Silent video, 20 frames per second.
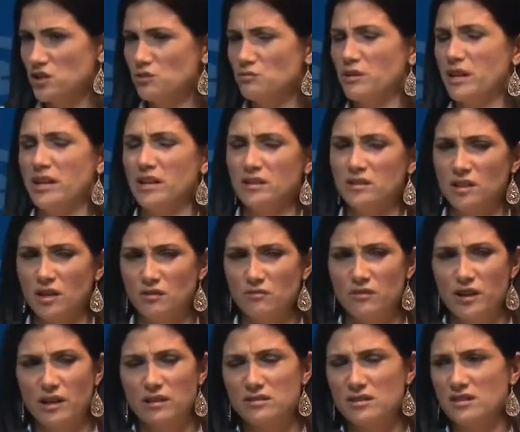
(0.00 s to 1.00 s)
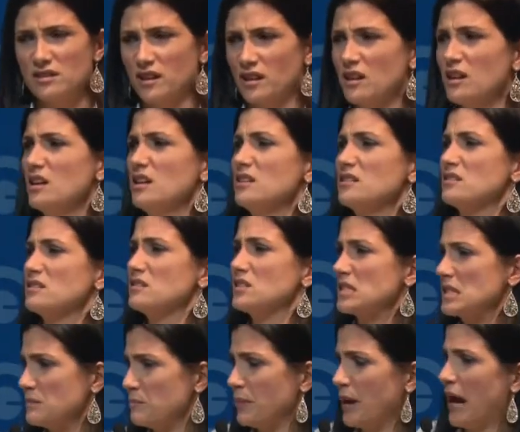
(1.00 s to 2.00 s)
You can't go there to the
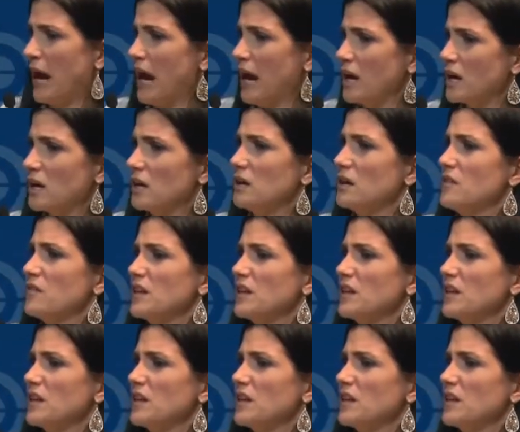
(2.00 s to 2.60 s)
CPAC.